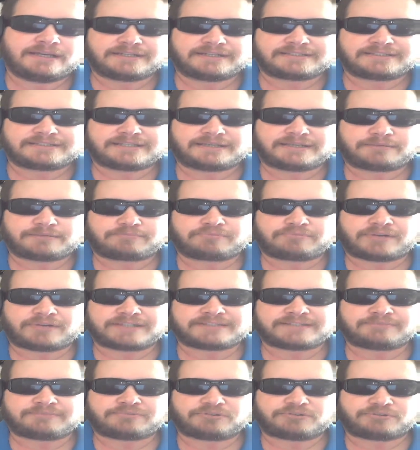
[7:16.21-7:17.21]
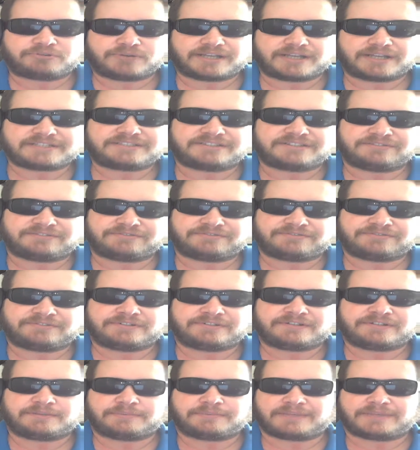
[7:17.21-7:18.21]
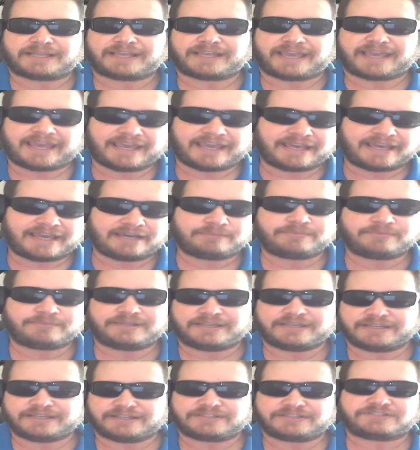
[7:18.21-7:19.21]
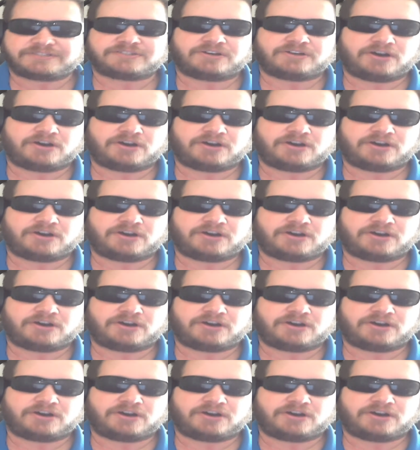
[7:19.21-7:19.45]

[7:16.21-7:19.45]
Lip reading: Say present progressive would be like am, is,